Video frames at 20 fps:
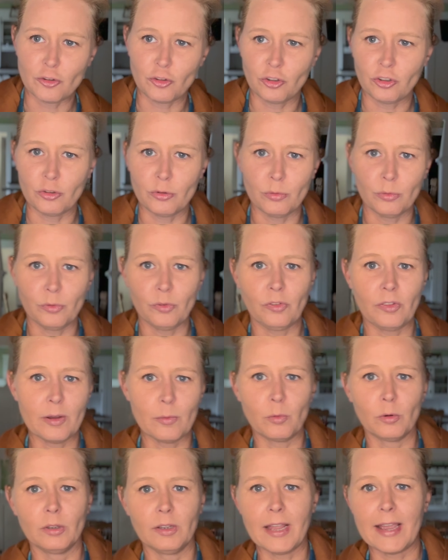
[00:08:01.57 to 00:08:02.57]
shoes
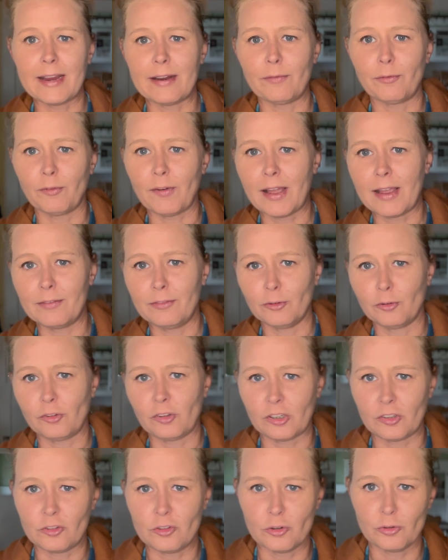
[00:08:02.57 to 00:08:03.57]
that were light five or
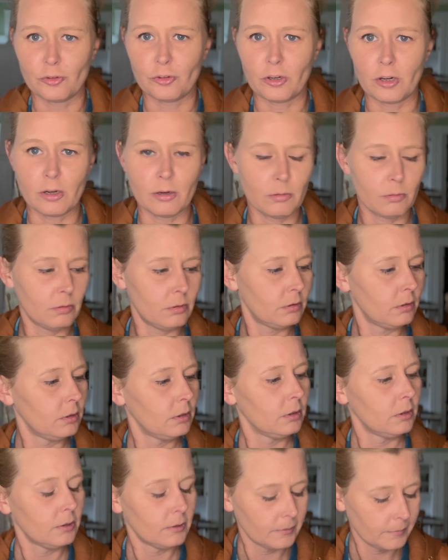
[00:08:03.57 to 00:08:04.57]
six years ago.
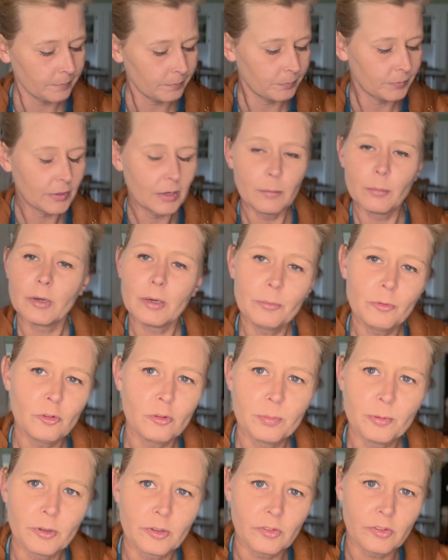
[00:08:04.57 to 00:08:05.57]
But I'm
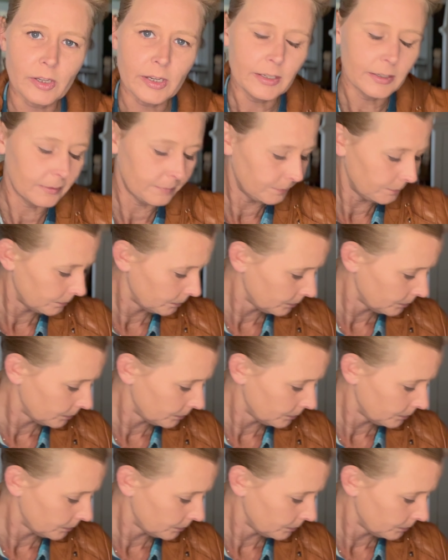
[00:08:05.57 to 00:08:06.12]
super excited.